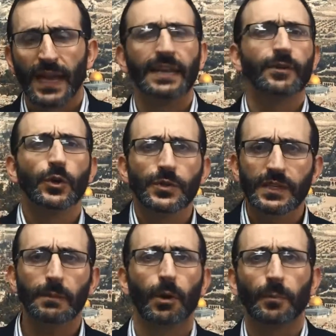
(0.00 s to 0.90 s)
And even
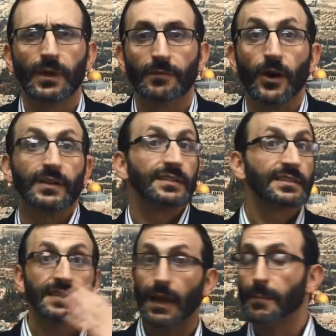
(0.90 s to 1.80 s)
losing the popular vote and
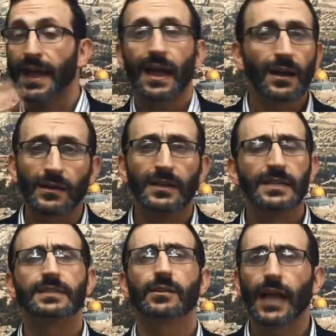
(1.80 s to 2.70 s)
somehow
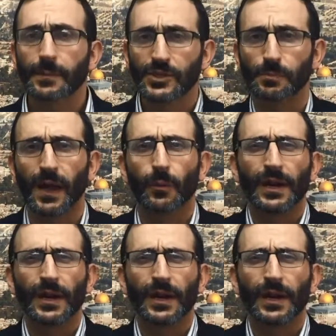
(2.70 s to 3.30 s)
still coming to power,